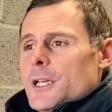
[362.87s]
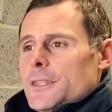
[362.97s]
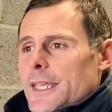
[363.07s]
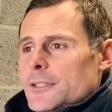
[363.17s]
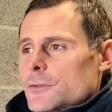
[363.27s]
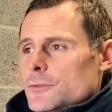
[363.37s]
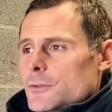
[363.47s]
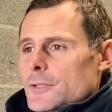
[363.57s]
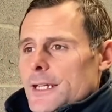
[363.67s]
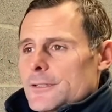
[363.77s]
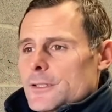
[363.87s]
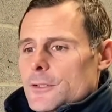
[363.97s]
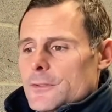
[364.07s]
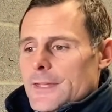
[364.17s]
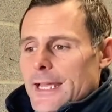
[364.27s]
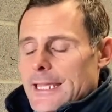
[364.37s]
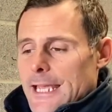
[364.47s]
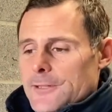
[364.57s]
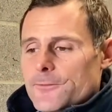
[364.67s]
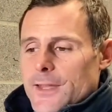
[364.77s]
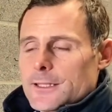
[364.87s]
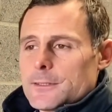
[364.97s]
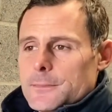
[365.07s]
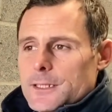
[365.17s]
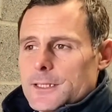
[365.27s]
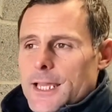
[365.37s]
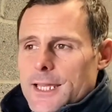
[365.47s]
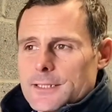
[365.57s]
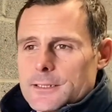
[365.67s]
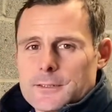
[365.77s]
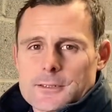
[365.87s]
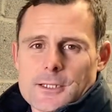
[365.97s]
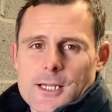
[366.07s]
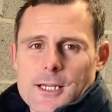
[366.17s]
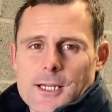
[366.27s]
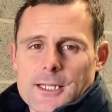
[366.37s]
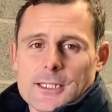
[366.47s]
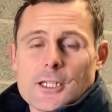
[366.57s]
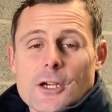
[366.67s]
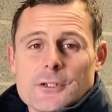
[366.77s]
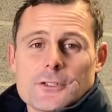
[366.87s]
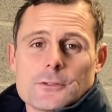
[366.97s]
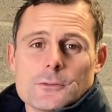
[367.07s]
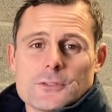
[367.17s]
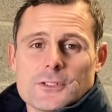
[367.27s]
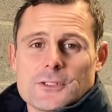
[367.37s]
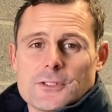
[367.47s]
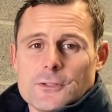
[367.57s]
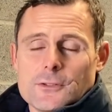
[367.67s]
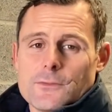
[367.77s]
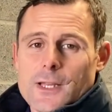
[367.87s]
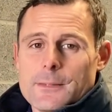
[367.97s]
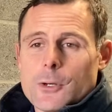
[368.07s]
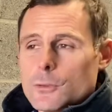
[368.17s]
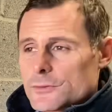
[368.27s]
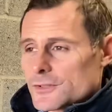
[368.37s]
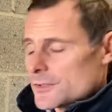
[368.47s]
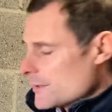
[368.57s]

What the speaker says: they do that. So that can affect them and encourage the horses to develop ulcers.